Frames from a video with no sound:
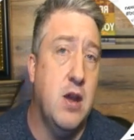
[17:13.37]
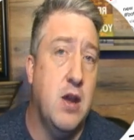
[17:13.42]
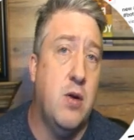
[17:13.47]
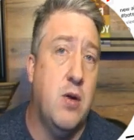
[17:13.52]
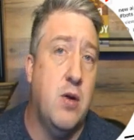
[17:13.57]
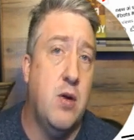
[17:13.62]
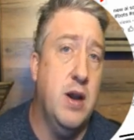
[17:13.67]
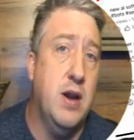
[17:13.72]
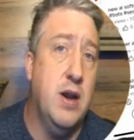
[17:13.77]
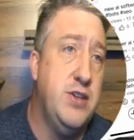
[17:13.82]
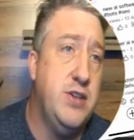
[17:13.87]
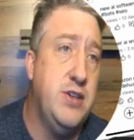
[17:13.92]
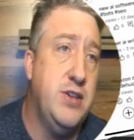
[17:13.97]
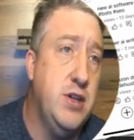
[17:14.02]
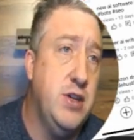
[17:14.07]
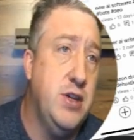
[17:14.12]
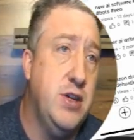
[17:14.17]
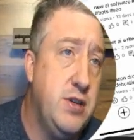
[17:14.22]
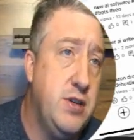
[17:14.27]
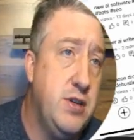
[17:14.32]
Whereas
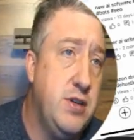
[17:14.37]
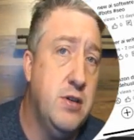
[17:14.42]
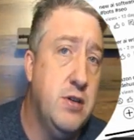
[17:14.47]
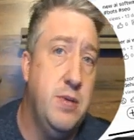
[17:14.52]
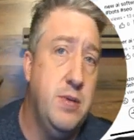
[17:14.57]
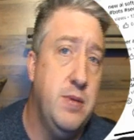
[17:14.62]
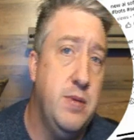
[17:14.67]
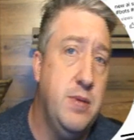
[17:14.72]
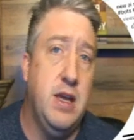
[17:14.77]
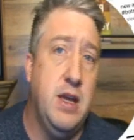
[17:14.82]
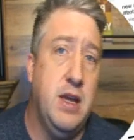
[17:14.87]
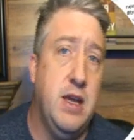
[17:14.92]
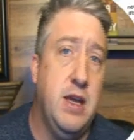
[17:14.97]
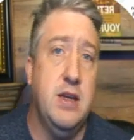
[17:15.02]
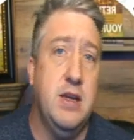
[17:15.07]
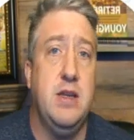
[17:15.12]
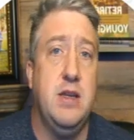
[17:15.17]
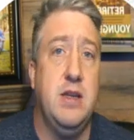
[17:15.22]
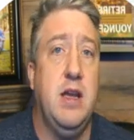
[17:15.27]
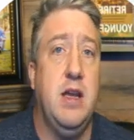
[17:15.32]
YouTube
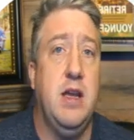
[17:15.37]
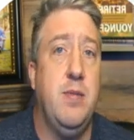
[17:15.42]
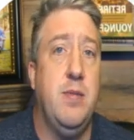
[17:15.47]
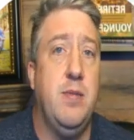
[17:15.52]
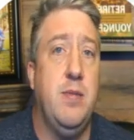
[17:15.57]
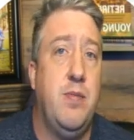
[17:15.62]
is a